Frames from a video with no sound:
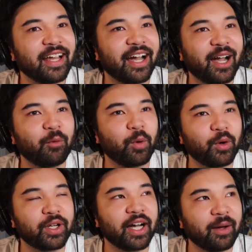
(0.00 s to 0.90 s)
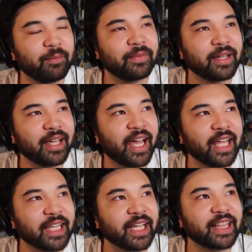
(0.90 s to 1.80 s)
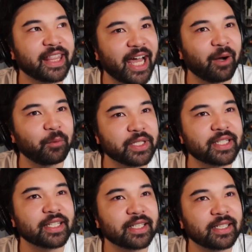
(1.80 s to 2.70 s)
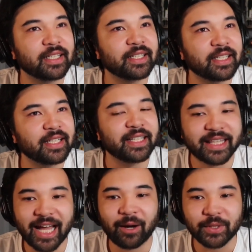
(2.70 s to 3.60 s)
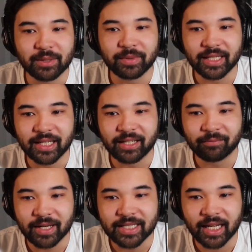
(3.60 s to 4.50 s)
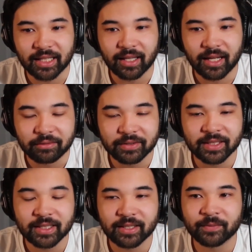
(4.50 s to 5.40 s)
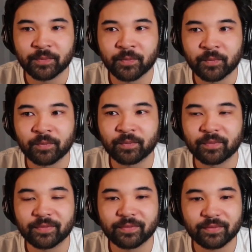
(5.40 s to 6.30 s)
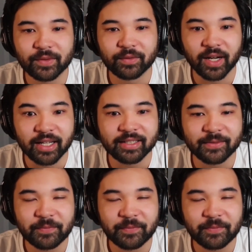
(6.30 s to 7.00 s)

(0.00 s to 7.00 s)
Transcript: I woke up, and like that was the beginning of my second life, right?